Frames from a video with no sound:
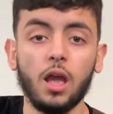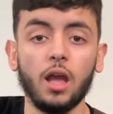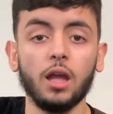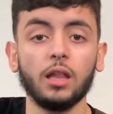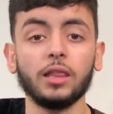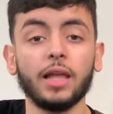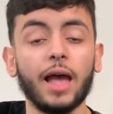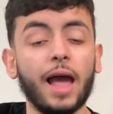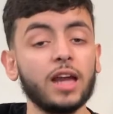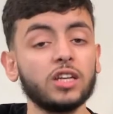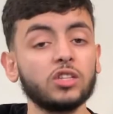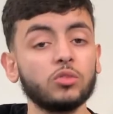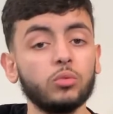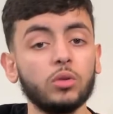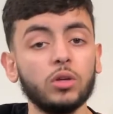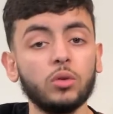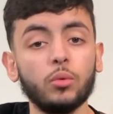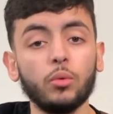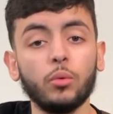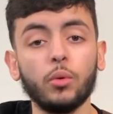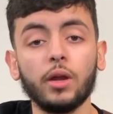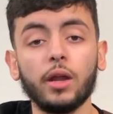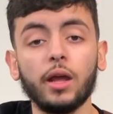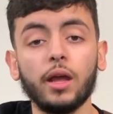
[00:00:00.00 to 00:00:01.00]
Last week we
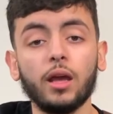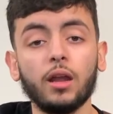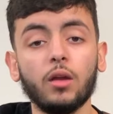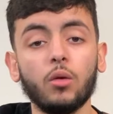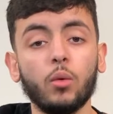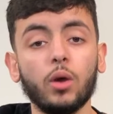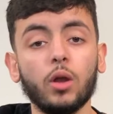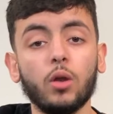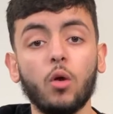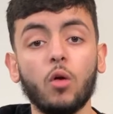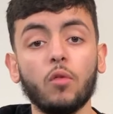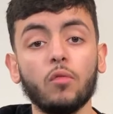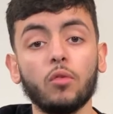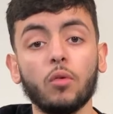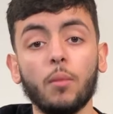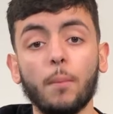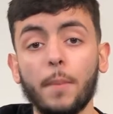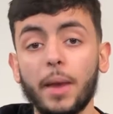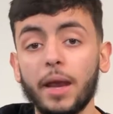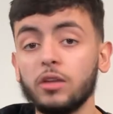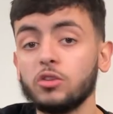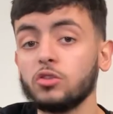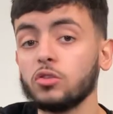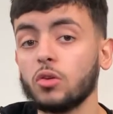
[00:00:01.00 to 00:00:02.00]
went ahead and went over
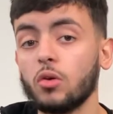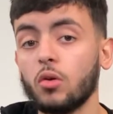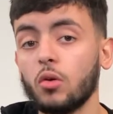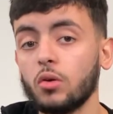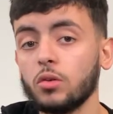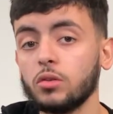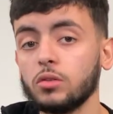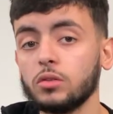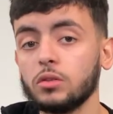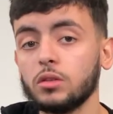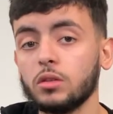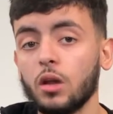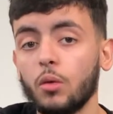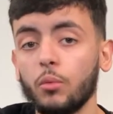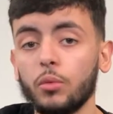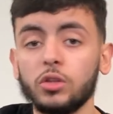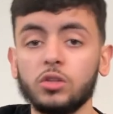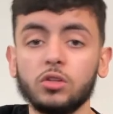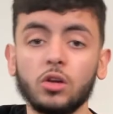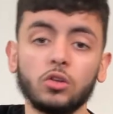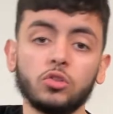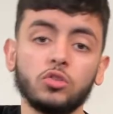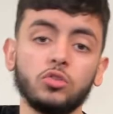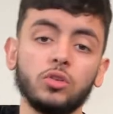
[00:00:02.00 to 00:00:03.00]
major chords, and we
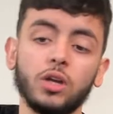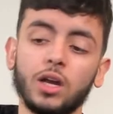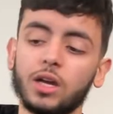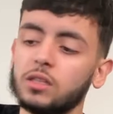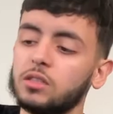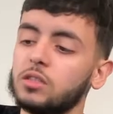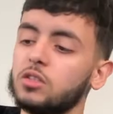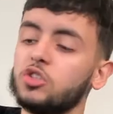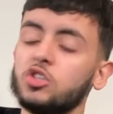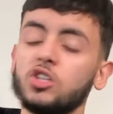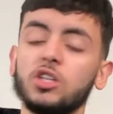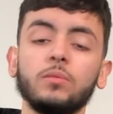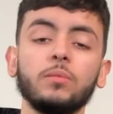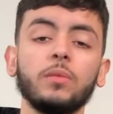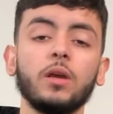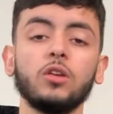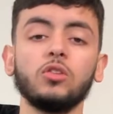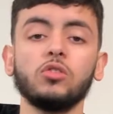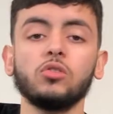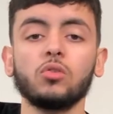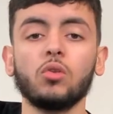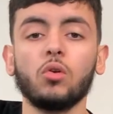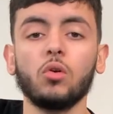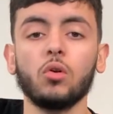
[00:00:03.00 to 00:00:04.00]
taught you guys the G
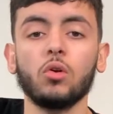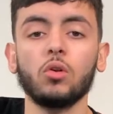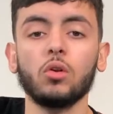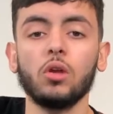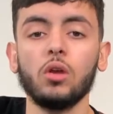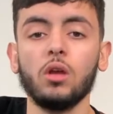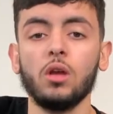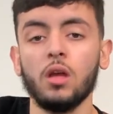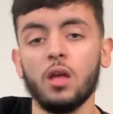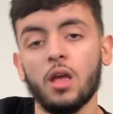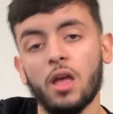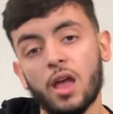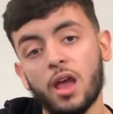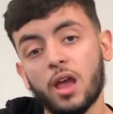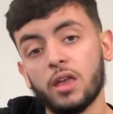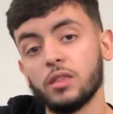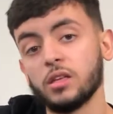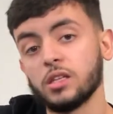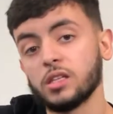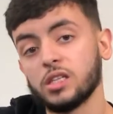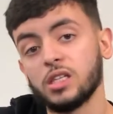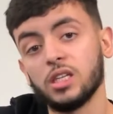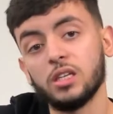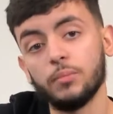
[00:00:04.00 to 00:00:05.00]
major chord and the
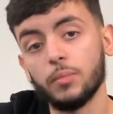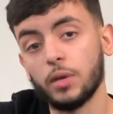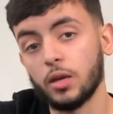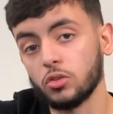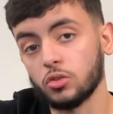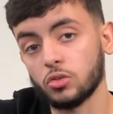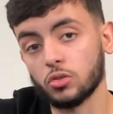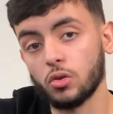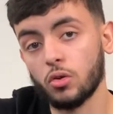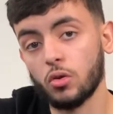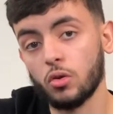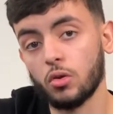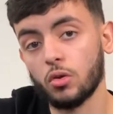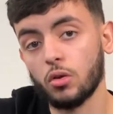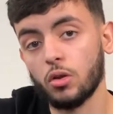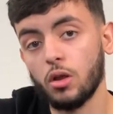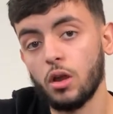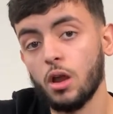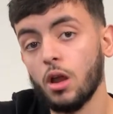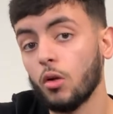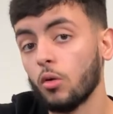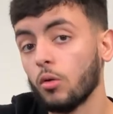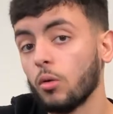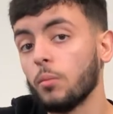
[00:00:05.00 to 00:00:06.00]
C major chord.
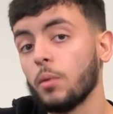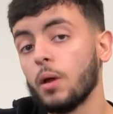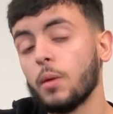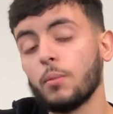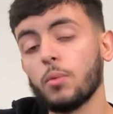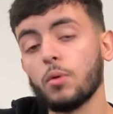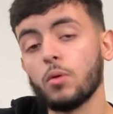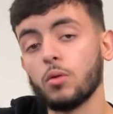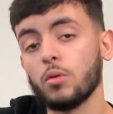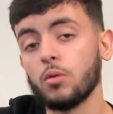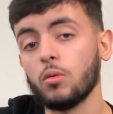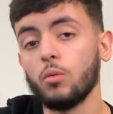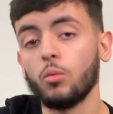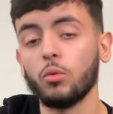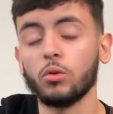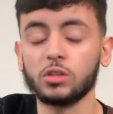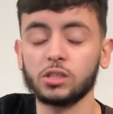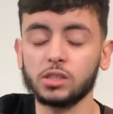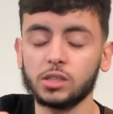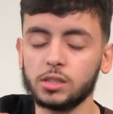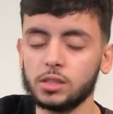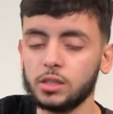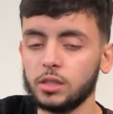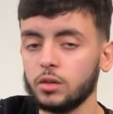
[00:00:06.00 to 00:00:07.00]
Remember, we're
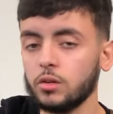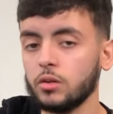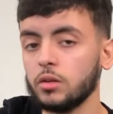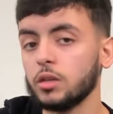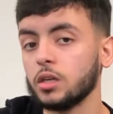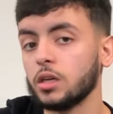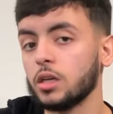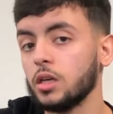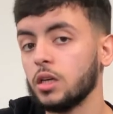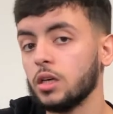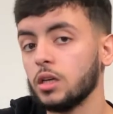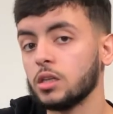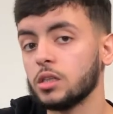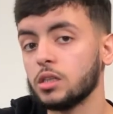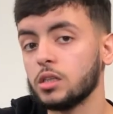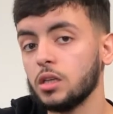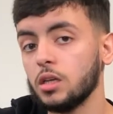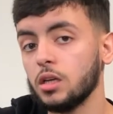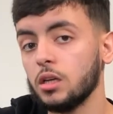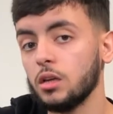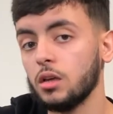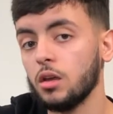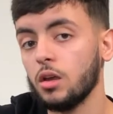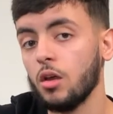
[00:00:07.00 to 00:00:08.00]
still in the key of
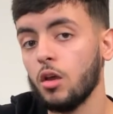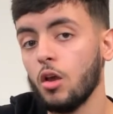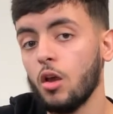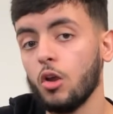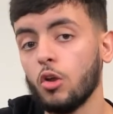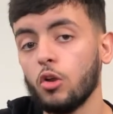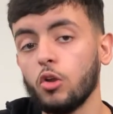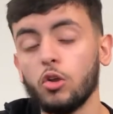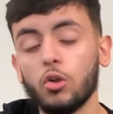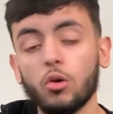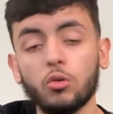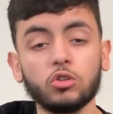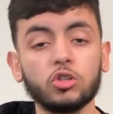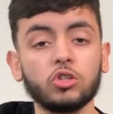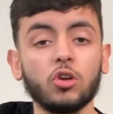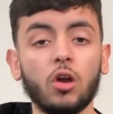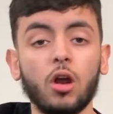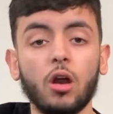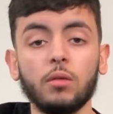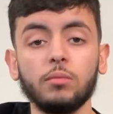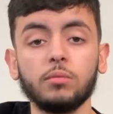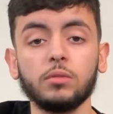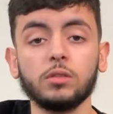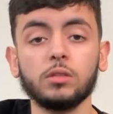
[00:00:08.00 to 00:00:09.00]
C, no
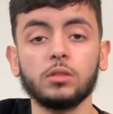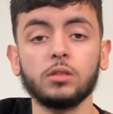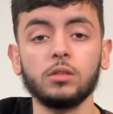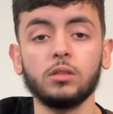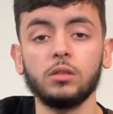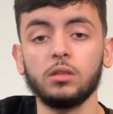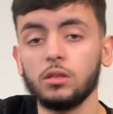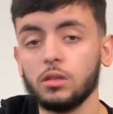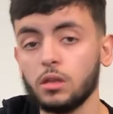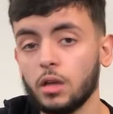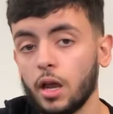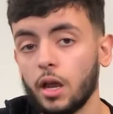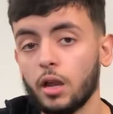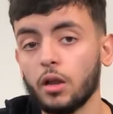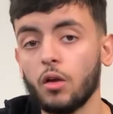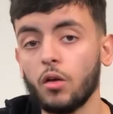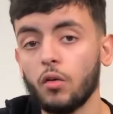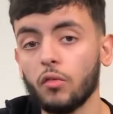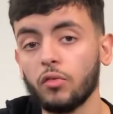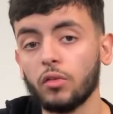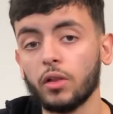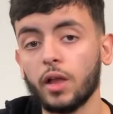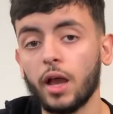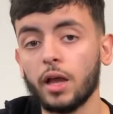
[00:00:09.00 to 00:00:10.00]
sharps, and no
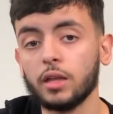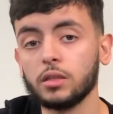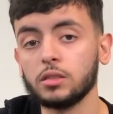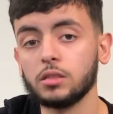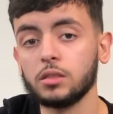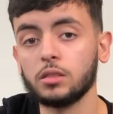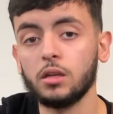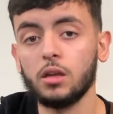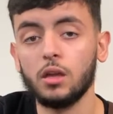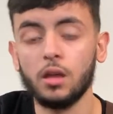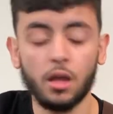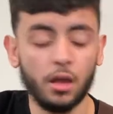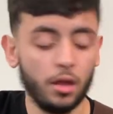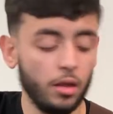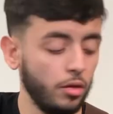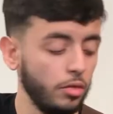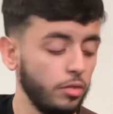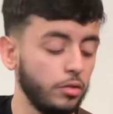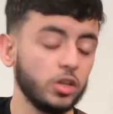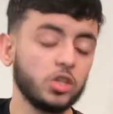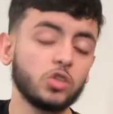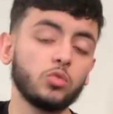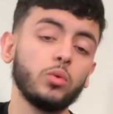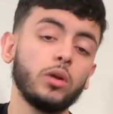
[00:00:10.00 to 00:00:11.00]
flats.
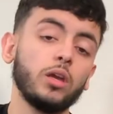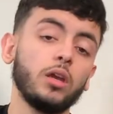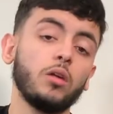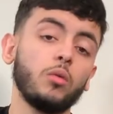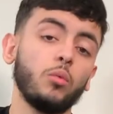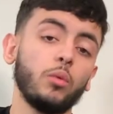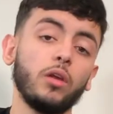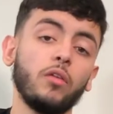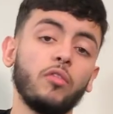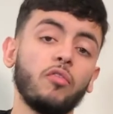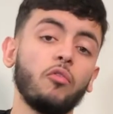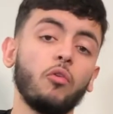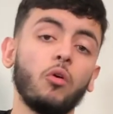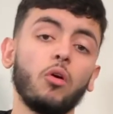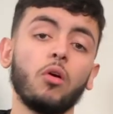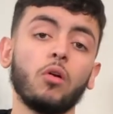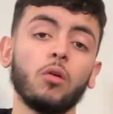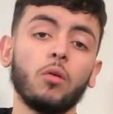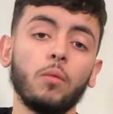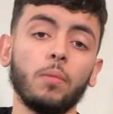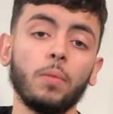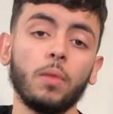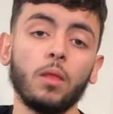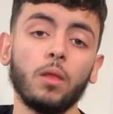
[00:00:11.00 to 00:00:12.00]
This week, week
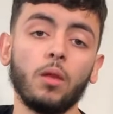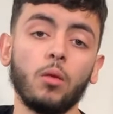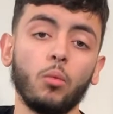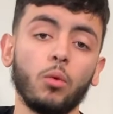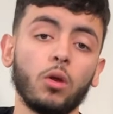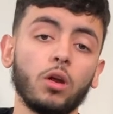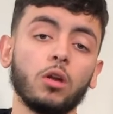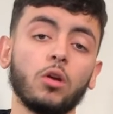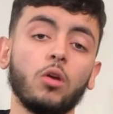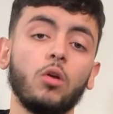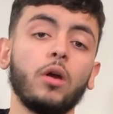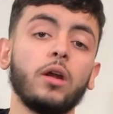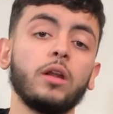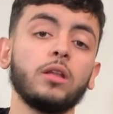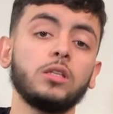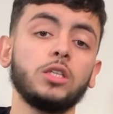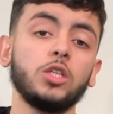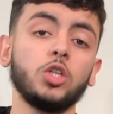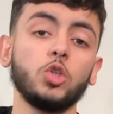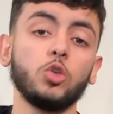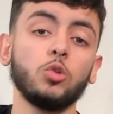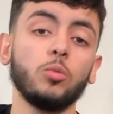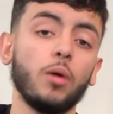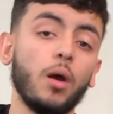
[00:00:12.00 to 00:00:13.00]
4, we're going to go ahead and
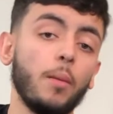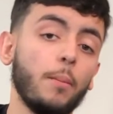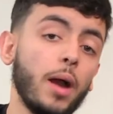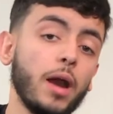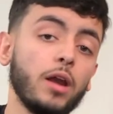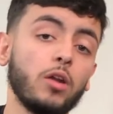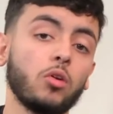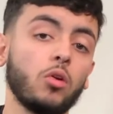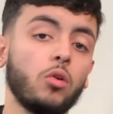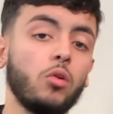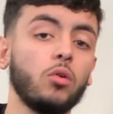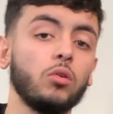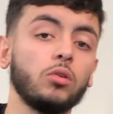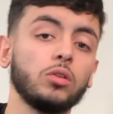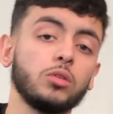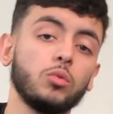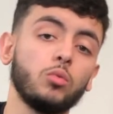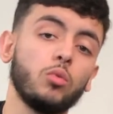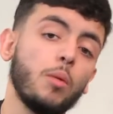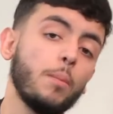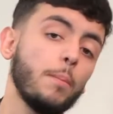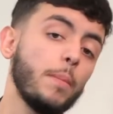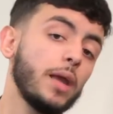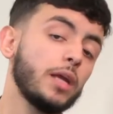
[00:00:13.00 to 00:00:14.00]
teach you about minor chords and
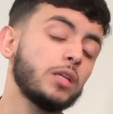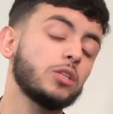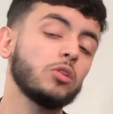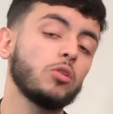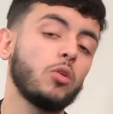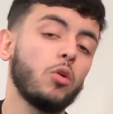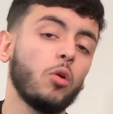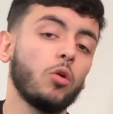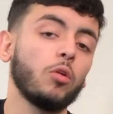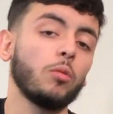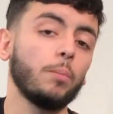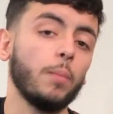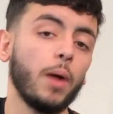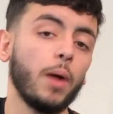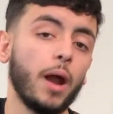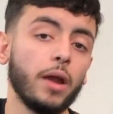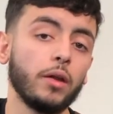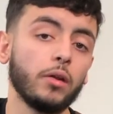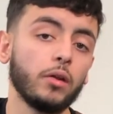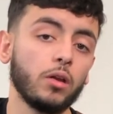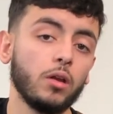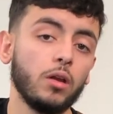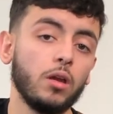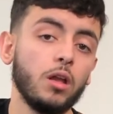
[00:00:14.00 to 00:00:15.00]
what makes a chord
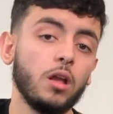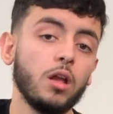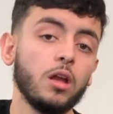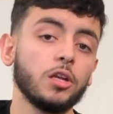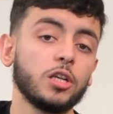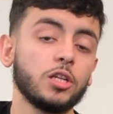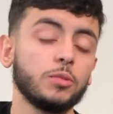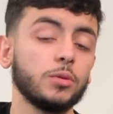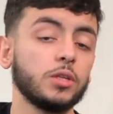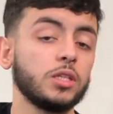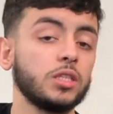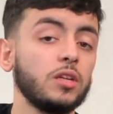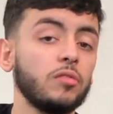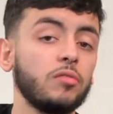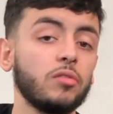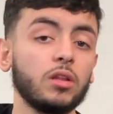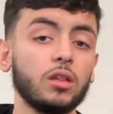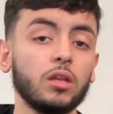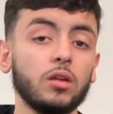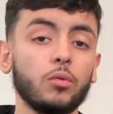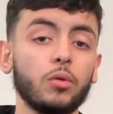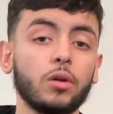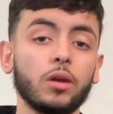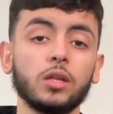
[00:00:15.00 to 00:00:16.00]
minor.
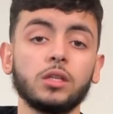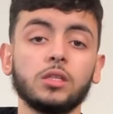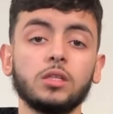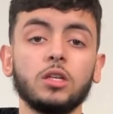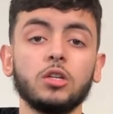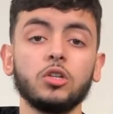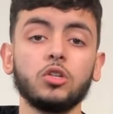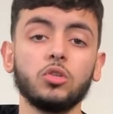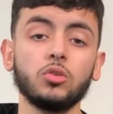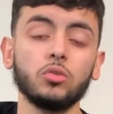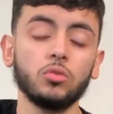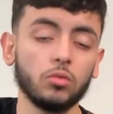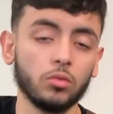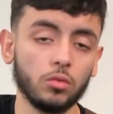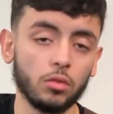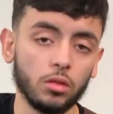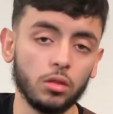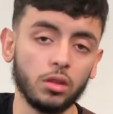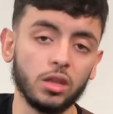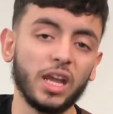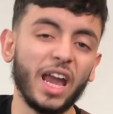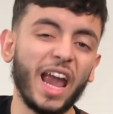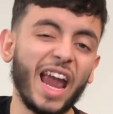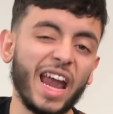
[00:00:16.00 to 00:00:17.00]
Specifically, we're going to teach you
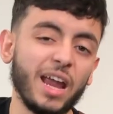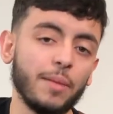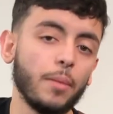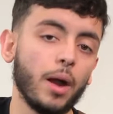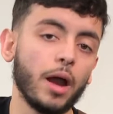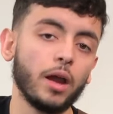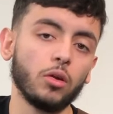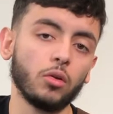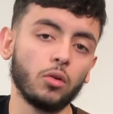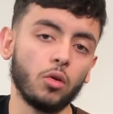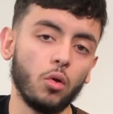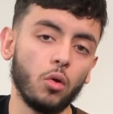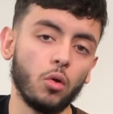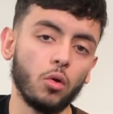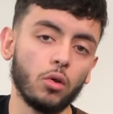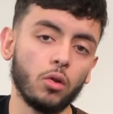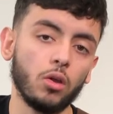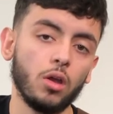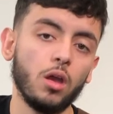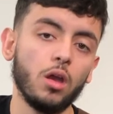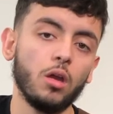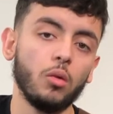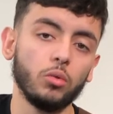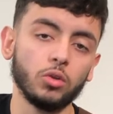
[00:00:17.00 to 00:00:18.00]
the A minor chord,
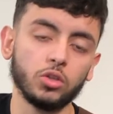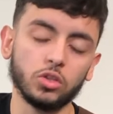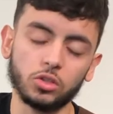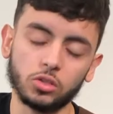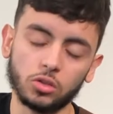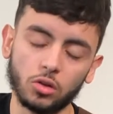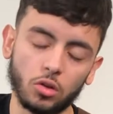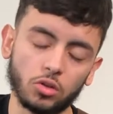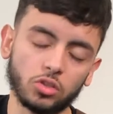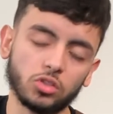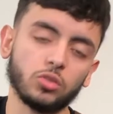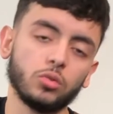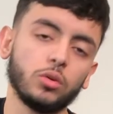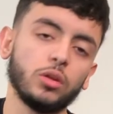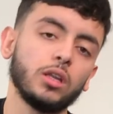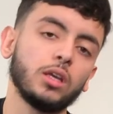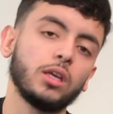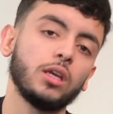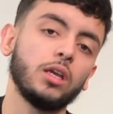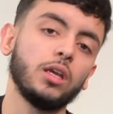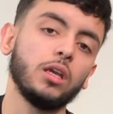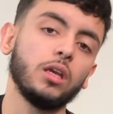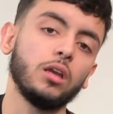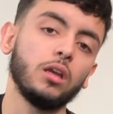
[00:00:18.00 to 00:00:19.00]
which is also in the
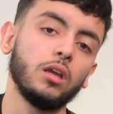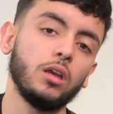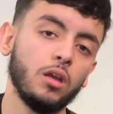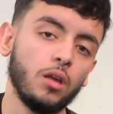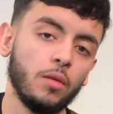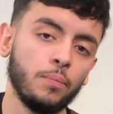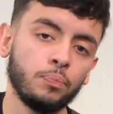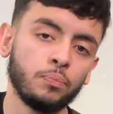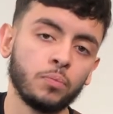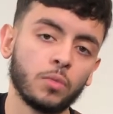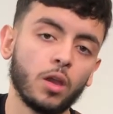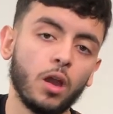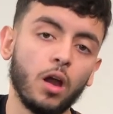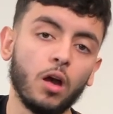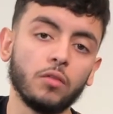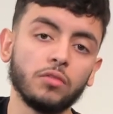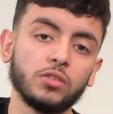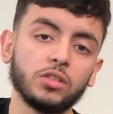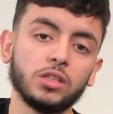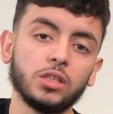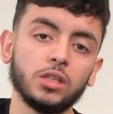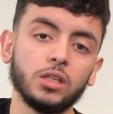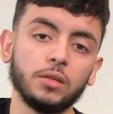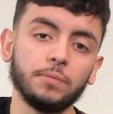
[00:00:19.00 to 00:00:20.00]
key of
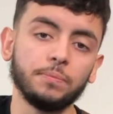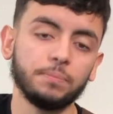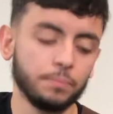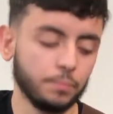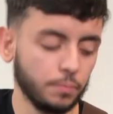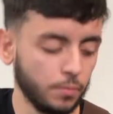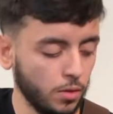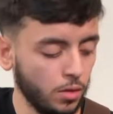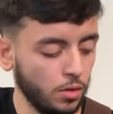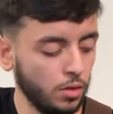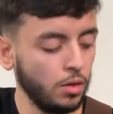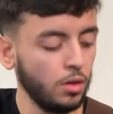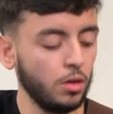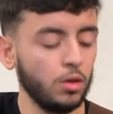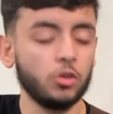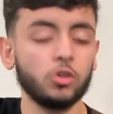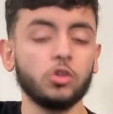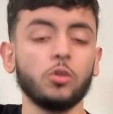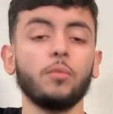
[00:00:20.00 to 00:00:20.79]
C. So